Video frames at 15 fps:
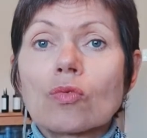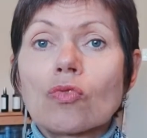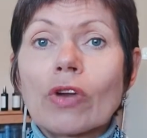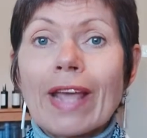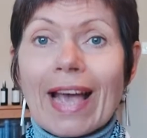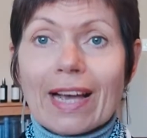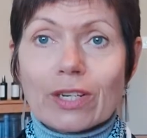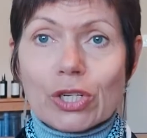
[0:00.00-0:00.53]

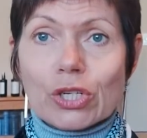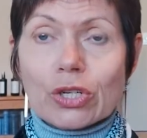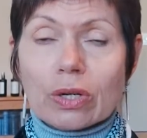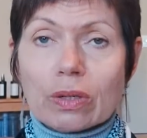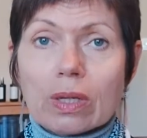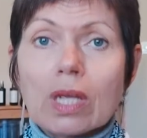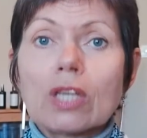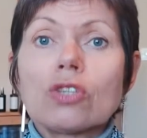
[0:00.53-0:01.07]

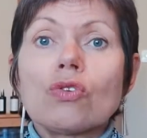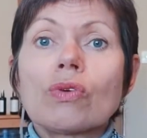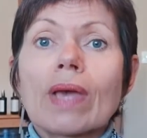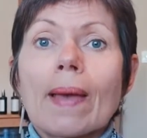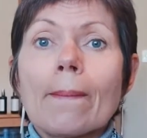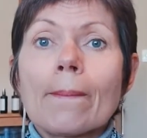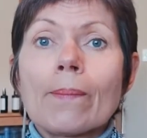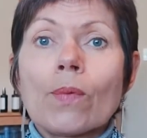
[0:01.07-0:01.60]
reaction. You
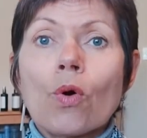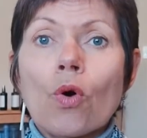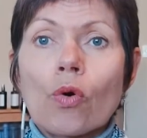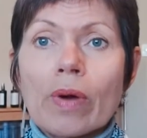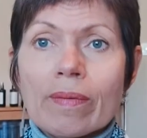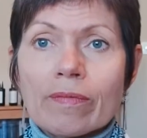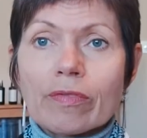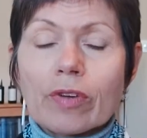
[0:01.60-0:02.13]
get
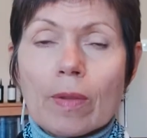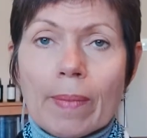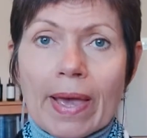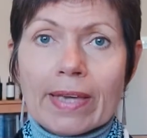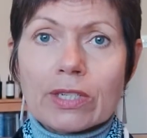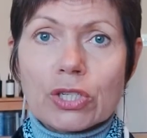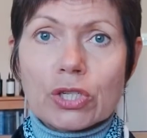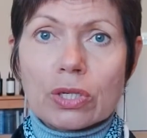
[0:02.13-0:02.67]
more
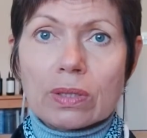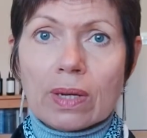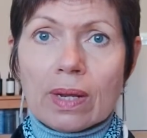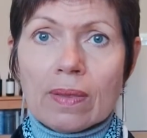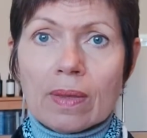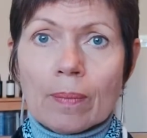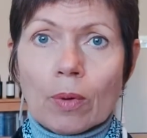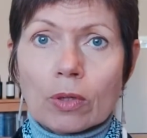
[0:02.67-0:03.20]
inflammation
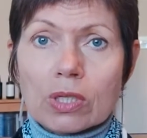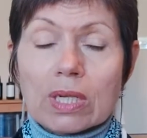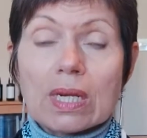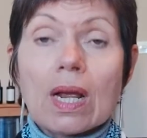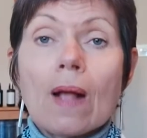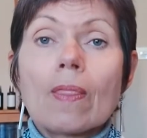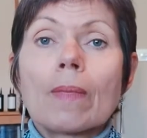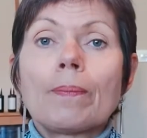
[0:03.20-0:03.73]
in the
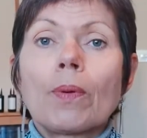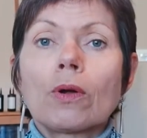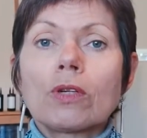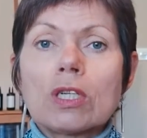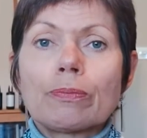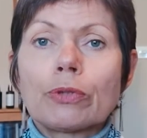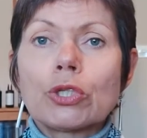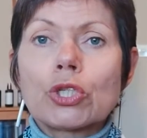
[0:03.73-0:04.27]
body. The
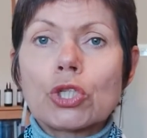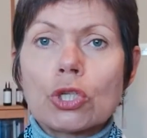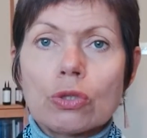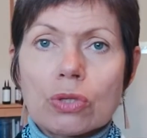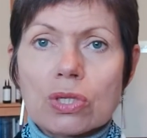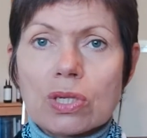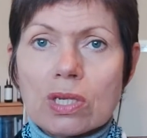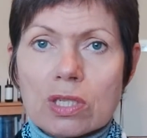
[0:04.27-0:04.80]
body
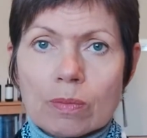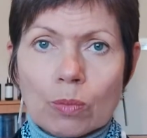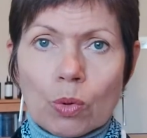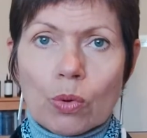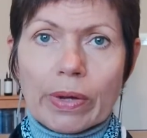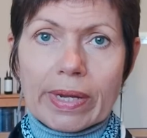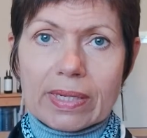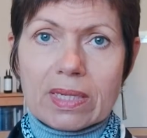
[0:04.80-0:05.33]
produces
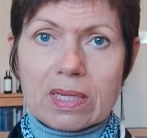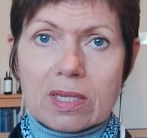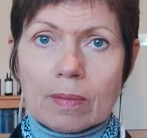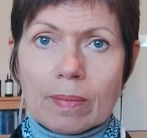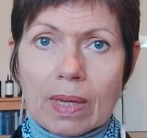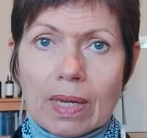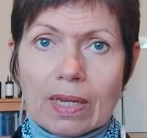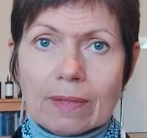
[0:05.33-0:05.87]
more
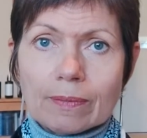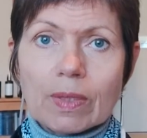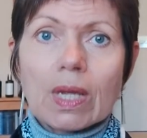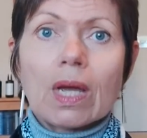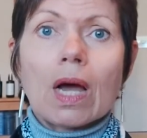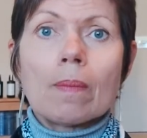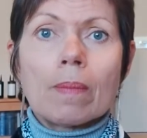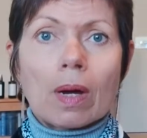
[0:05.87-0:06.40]
histamine,
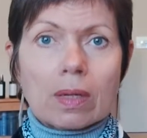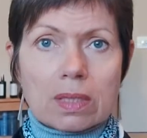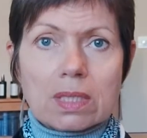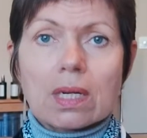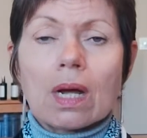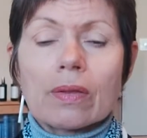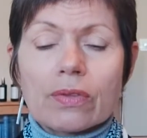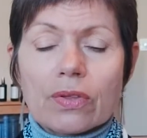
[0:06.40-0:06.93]

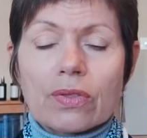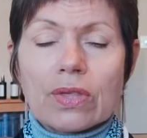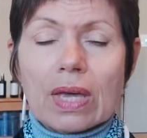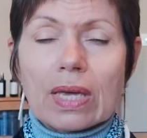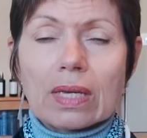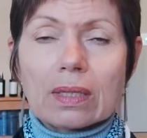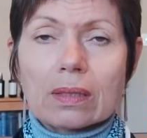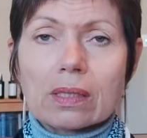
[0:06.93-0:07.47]
amongst other
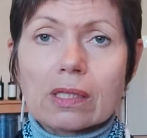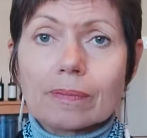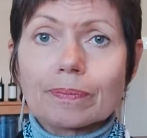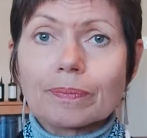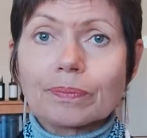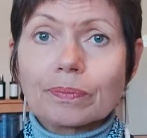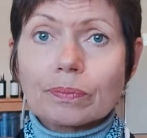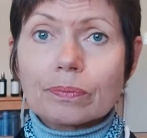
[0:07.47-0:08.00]
things.
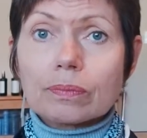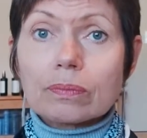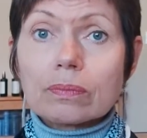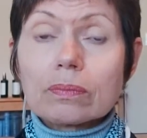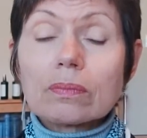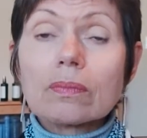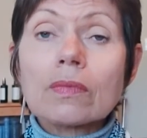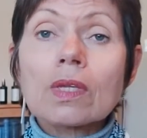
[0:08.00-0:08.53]

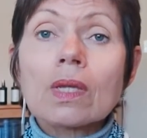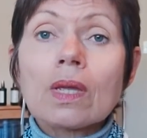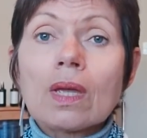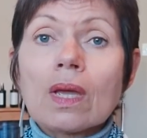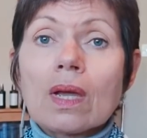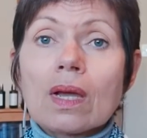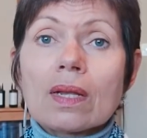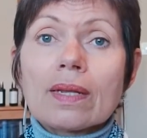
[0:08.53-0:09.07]

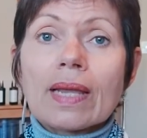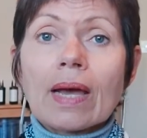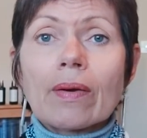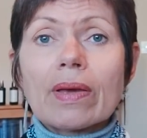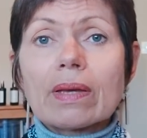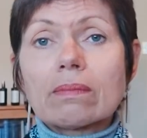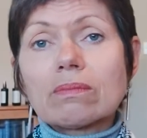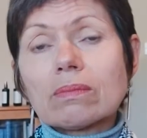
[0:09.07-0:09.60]

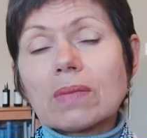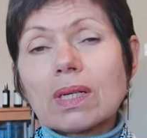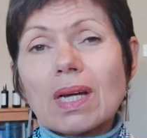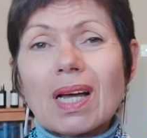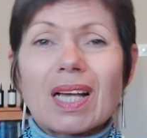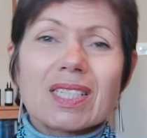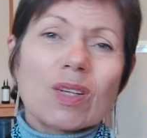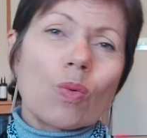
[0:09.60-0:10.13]
Now,
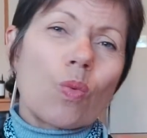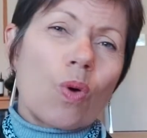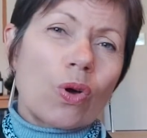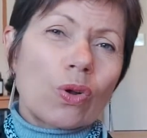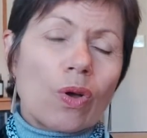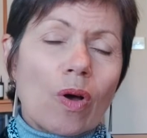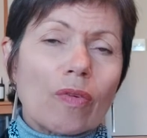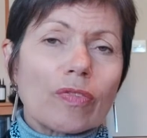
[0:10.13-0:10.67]
as a
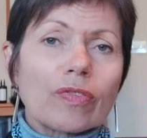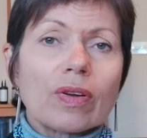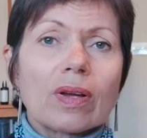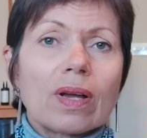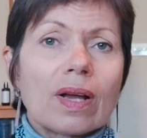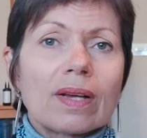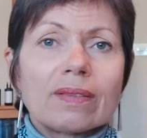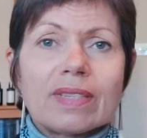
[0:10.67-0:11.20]
one-off,
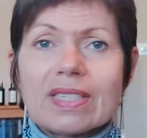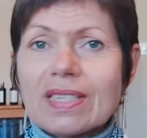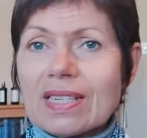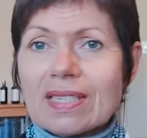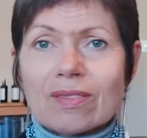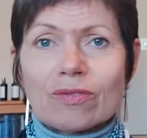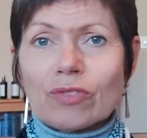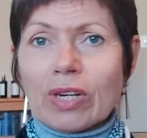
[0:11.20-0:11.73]
this
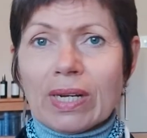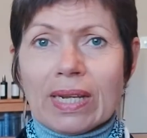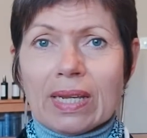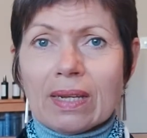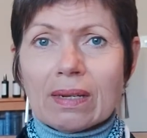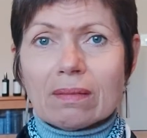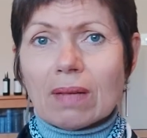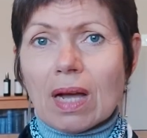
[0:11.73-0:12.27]
isn't
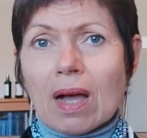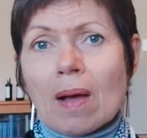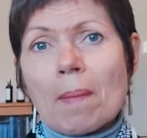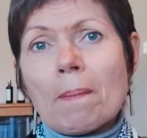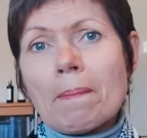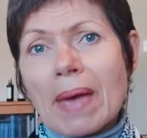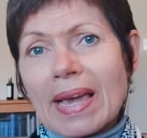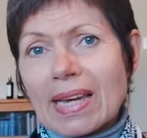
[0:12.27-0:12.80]
really a
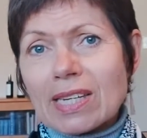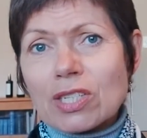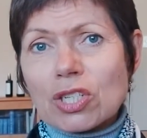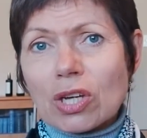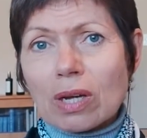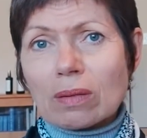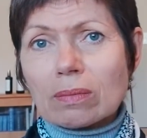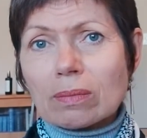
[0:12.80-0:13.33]

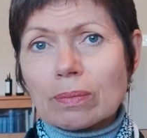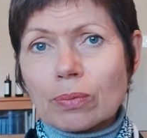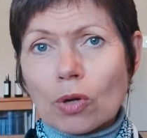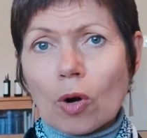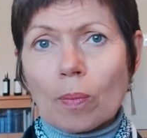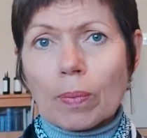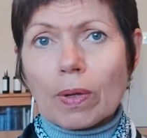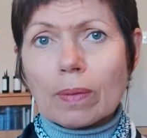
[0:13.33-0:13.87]
major
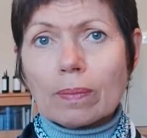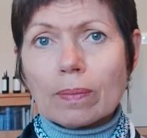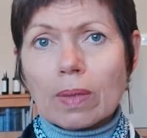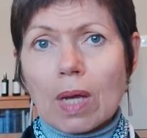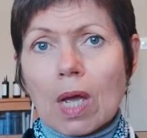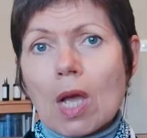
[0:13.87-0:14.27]
problem.